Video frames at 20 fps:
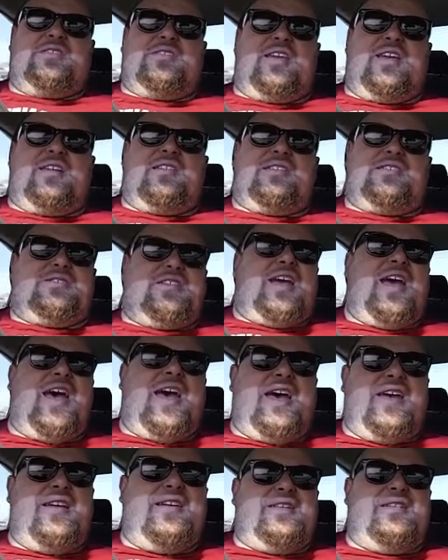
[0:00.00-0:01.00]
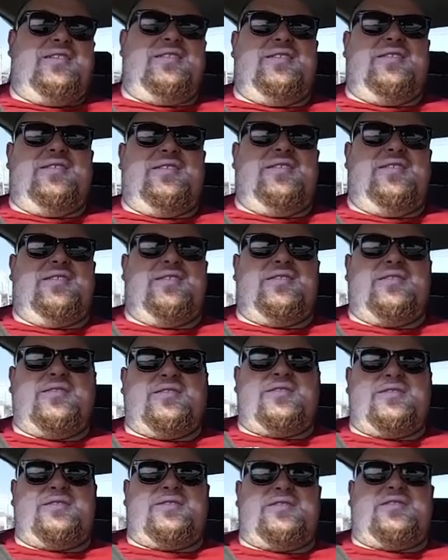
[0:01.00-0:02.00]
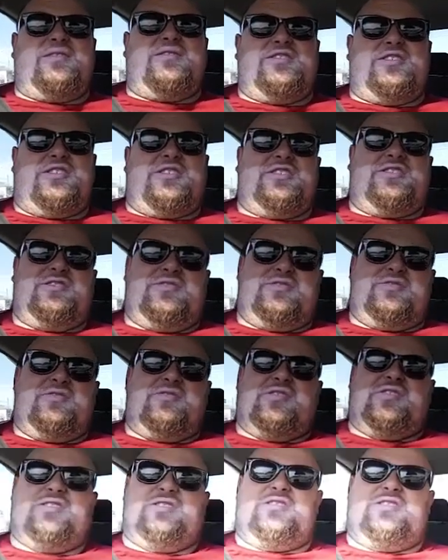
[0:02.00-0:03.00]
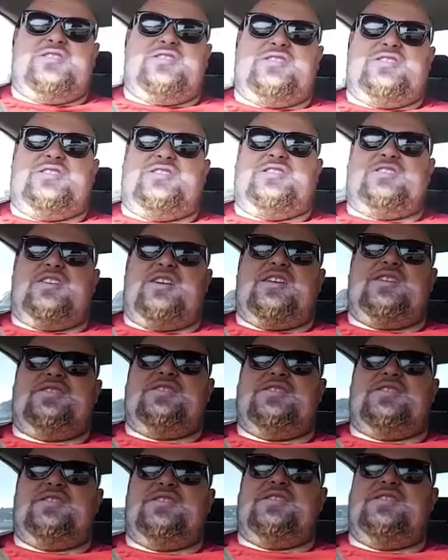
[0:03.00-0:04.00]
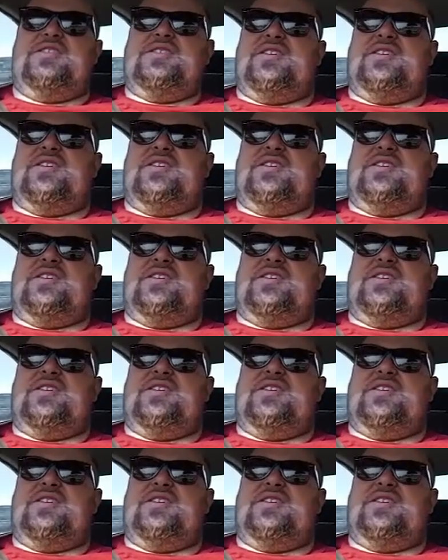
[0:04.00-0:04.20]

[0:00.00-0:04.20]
down and chat. She's the one that suggested